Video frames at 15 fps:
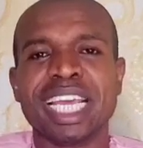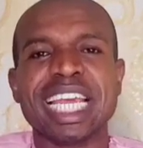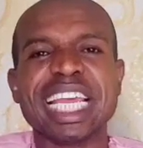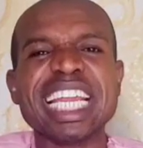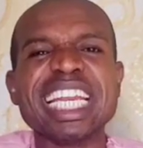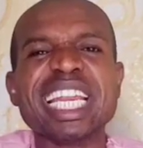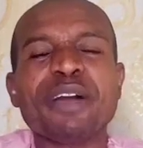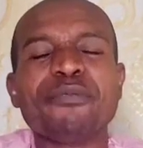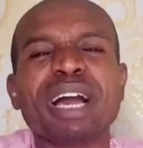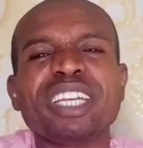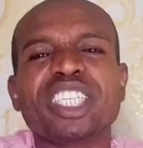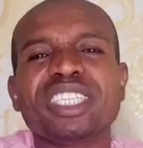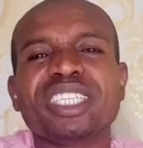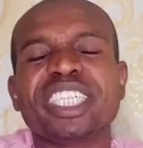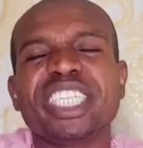He never
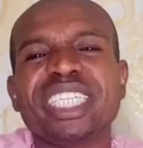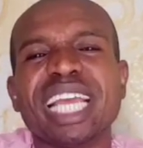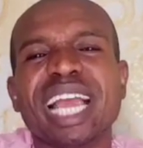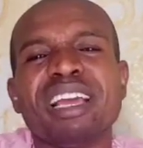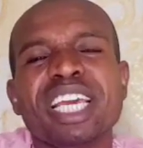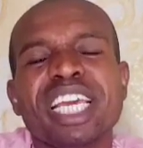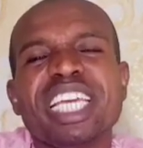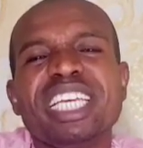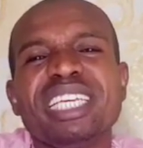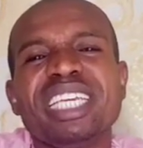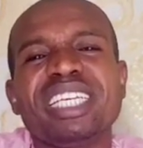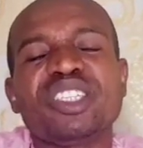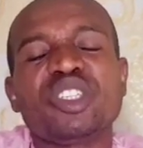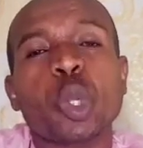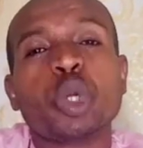share. He
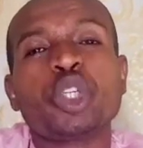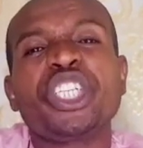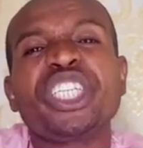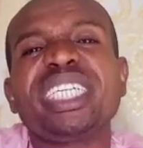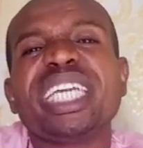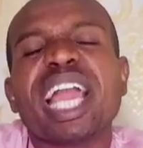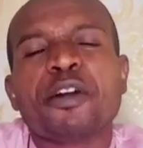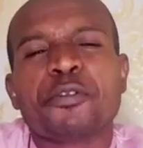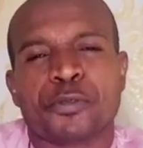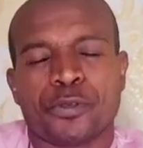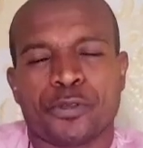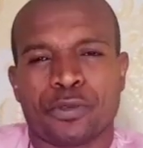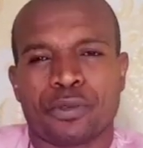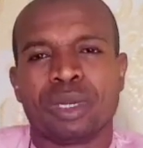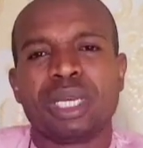is not
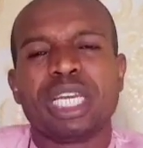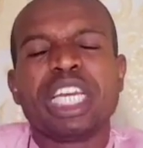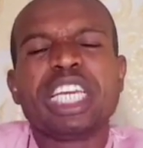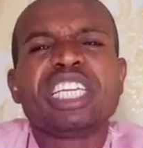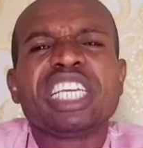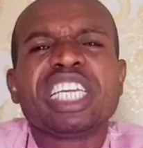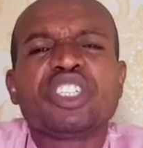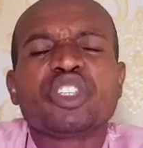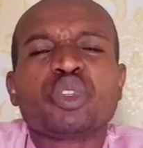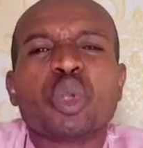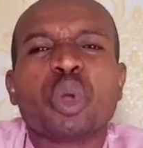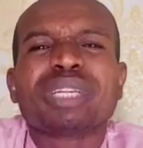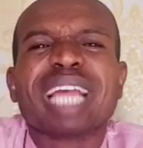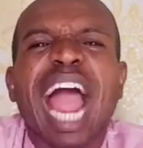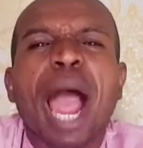cheerful. He is
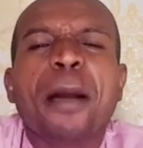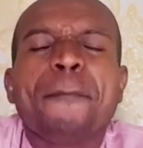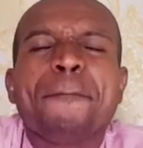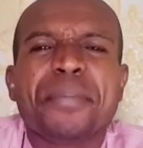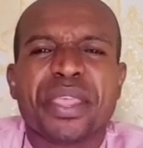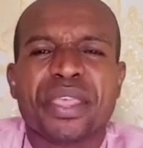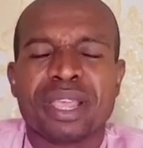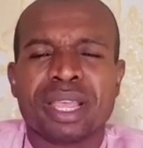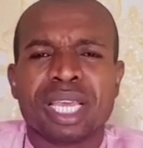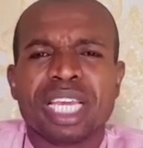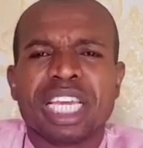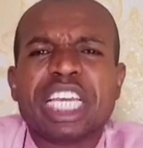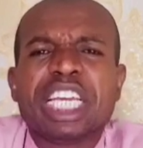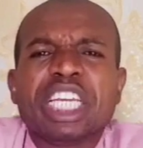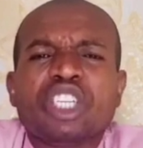not happy.
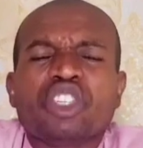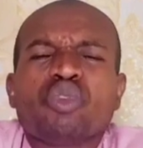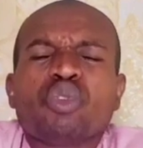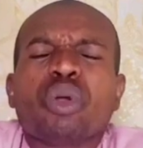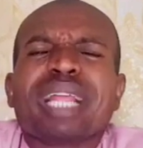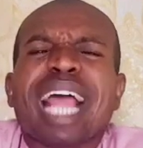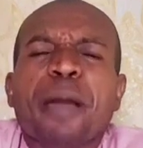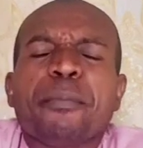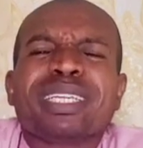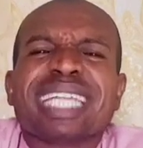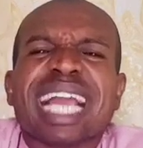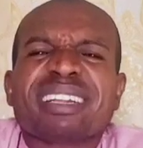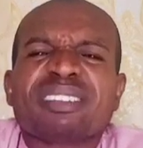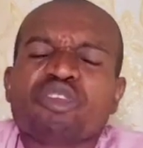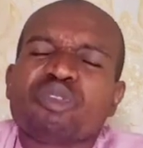He is not happy.
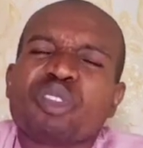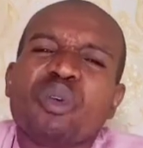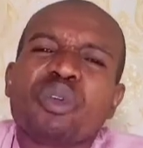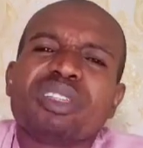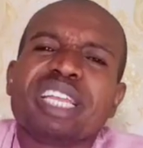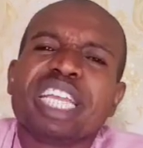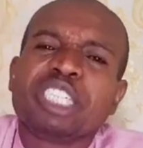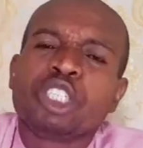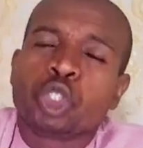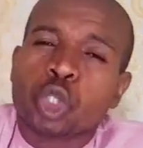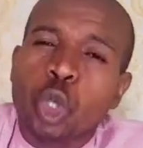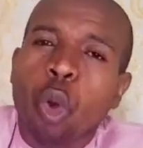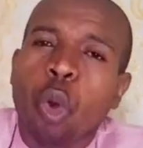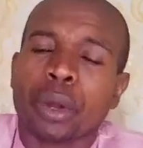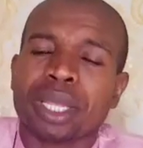There is no
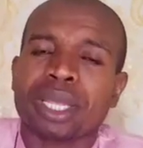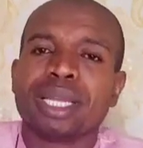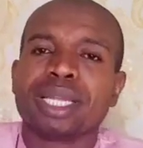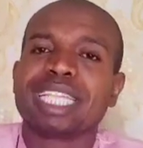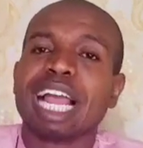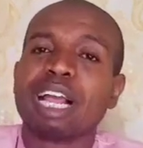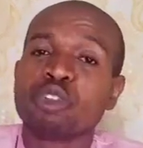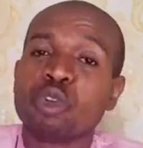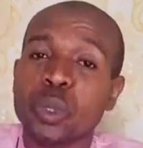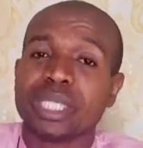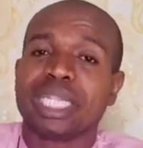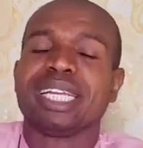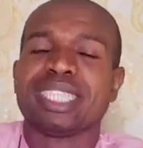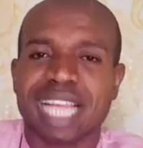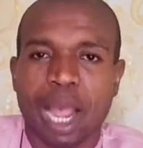joy that good
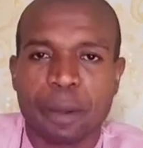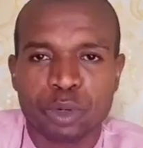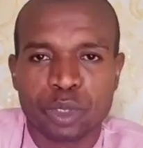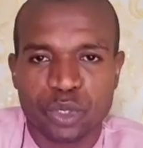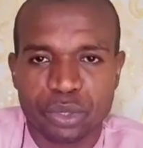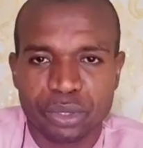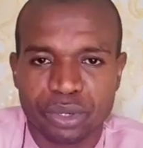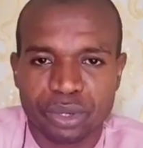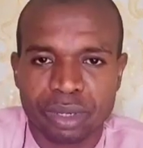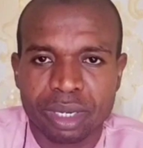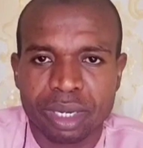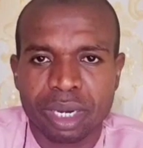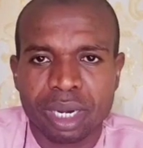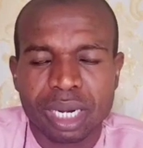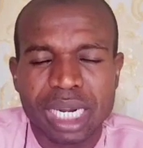things happen to you.
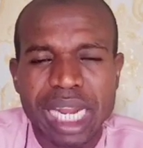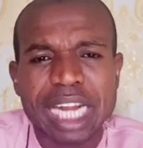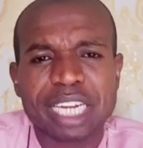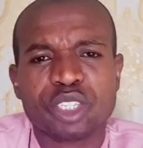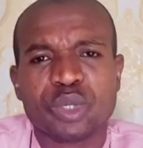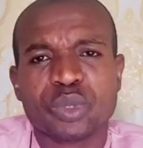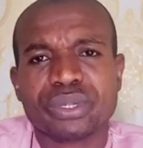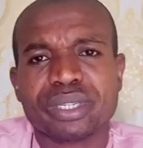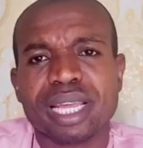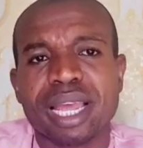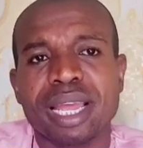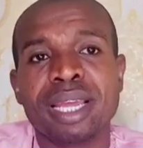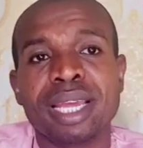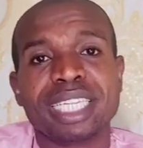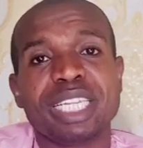That is to
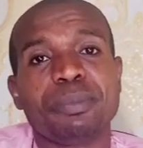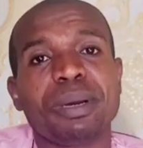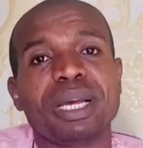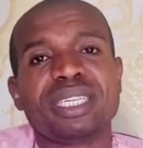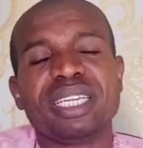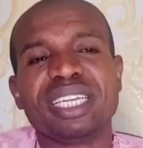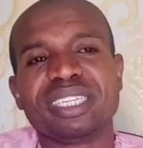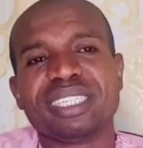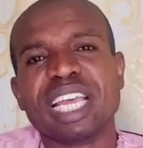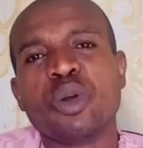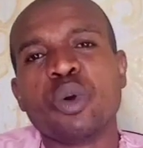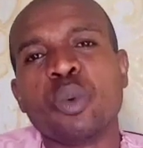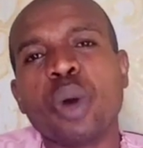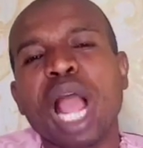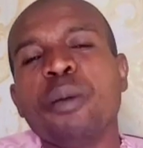say, the person is
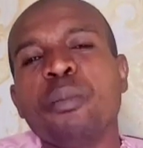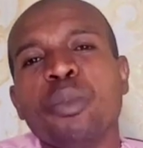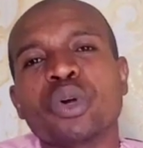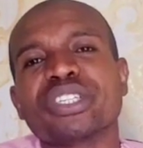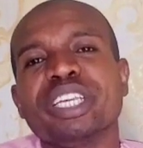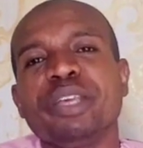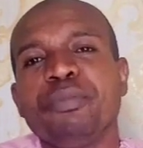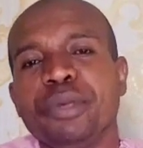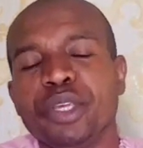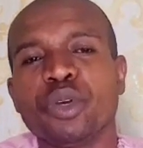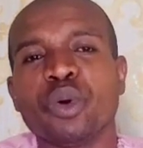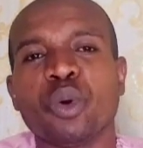saying, why must he be you?